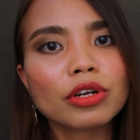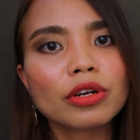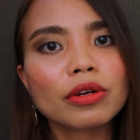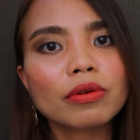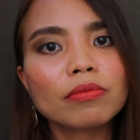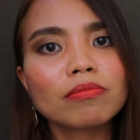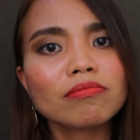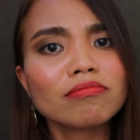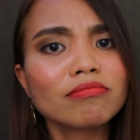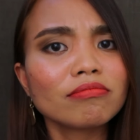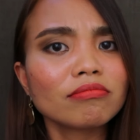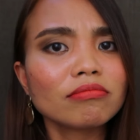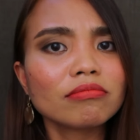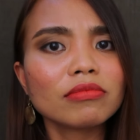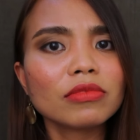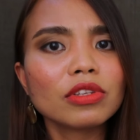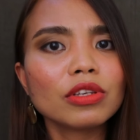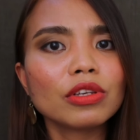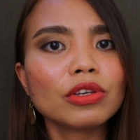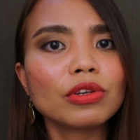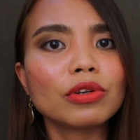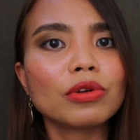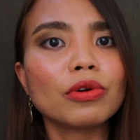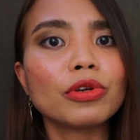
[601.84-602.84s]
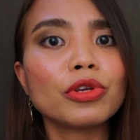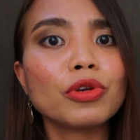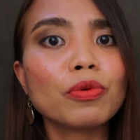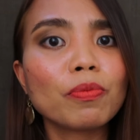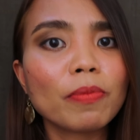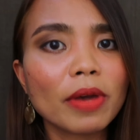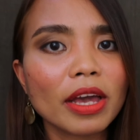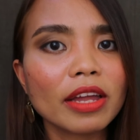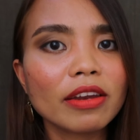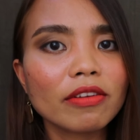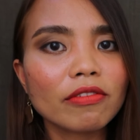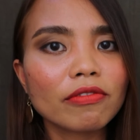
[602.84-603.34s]
where you
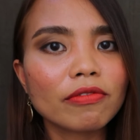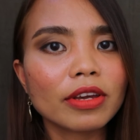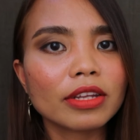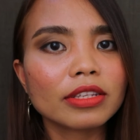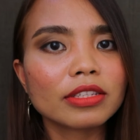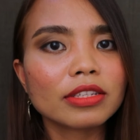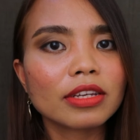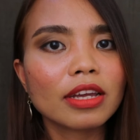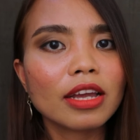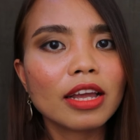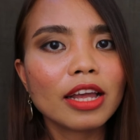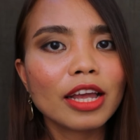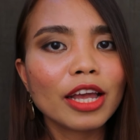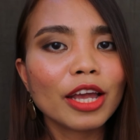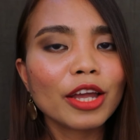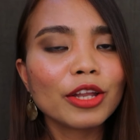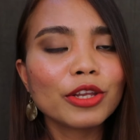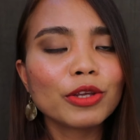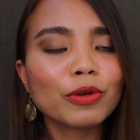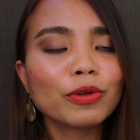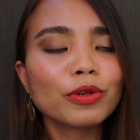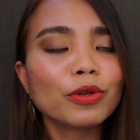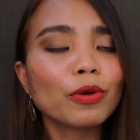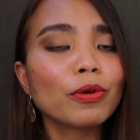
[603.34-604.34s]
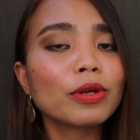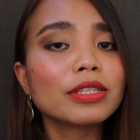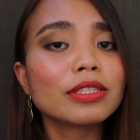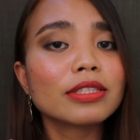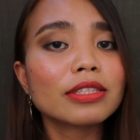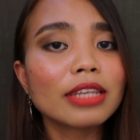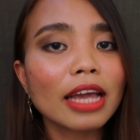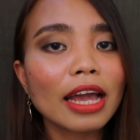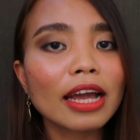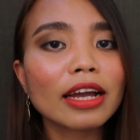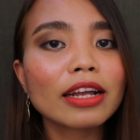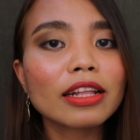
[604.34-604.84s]
benefit and you know
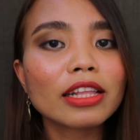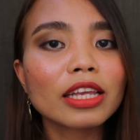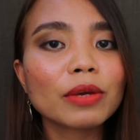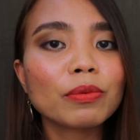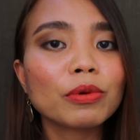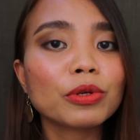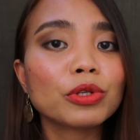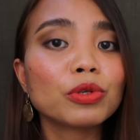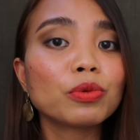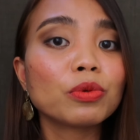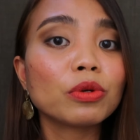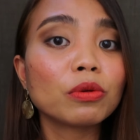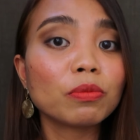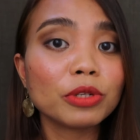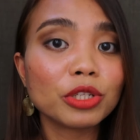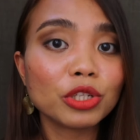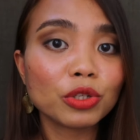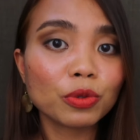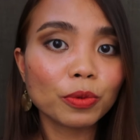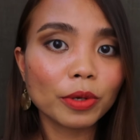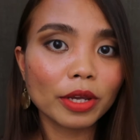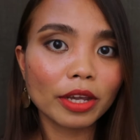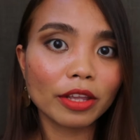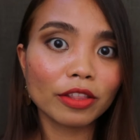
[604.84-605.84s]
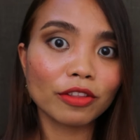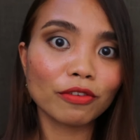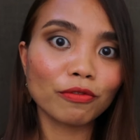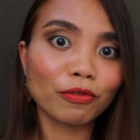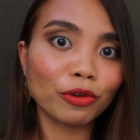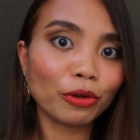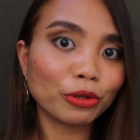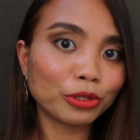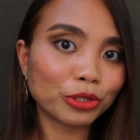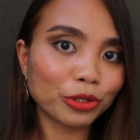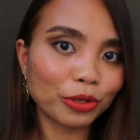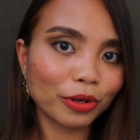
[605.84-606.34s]
exactly what you will be doing in the
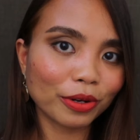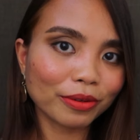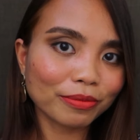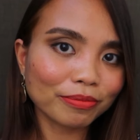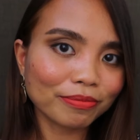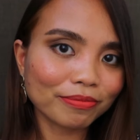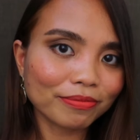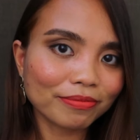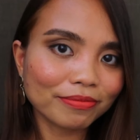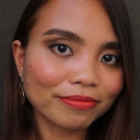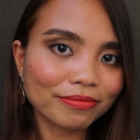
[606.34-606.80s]
future.